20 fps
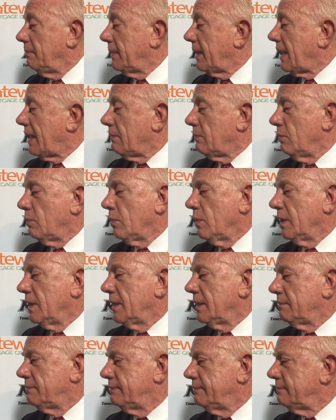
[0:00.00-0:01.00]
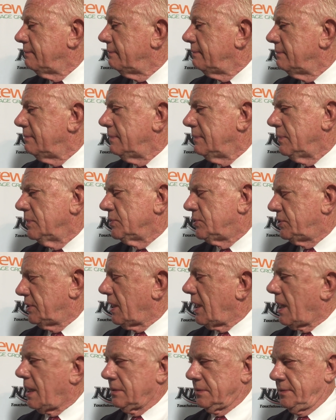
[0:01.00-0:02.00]
but I really was
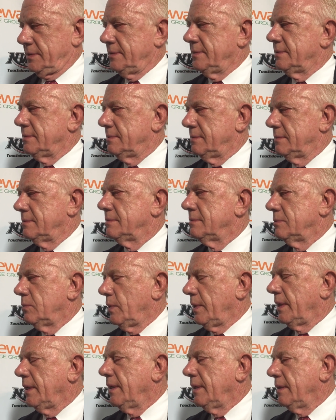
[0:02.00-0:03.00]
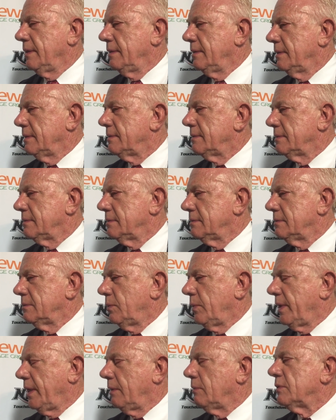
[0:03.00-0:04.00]
shocked when
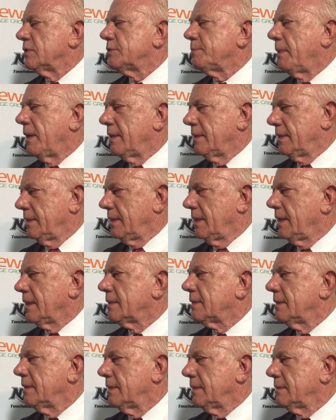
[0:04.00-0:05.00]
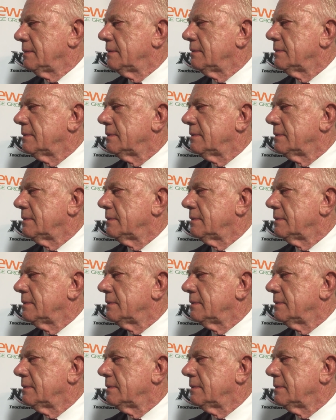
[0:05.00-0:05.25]
he responded like that.